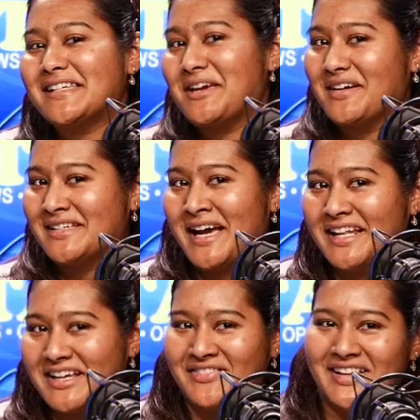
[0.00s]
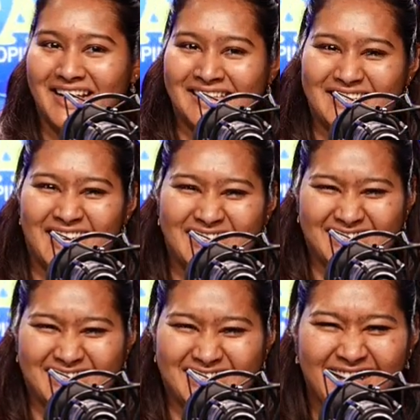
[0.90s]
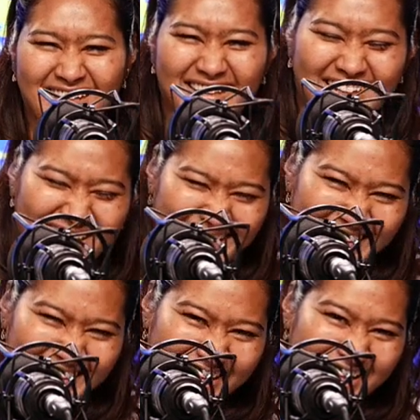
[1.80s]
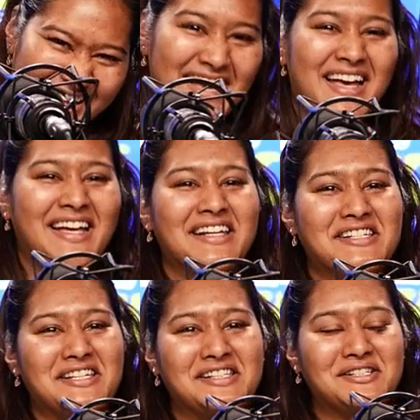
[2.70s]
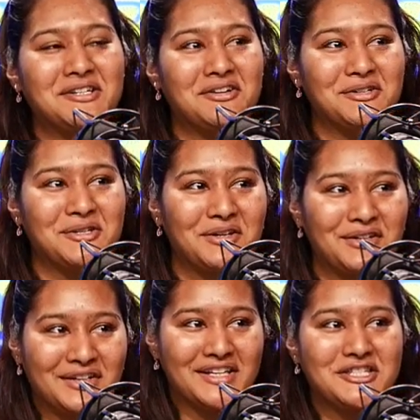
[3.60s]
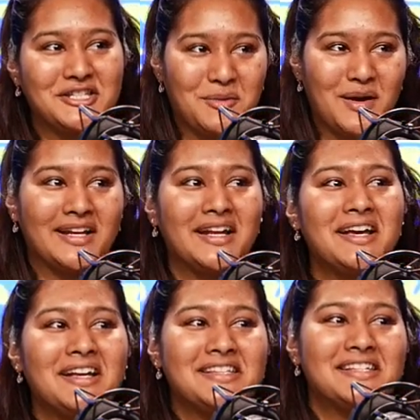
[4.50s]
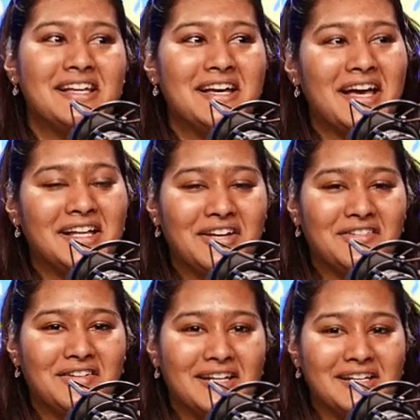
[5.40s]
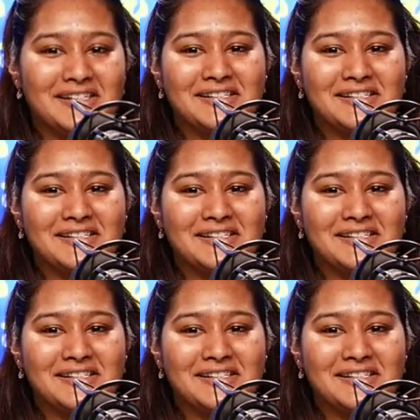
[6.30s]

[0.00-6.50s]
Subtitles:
went to LA Fitness last year? Anisha's Google told her that she went to LA Fitness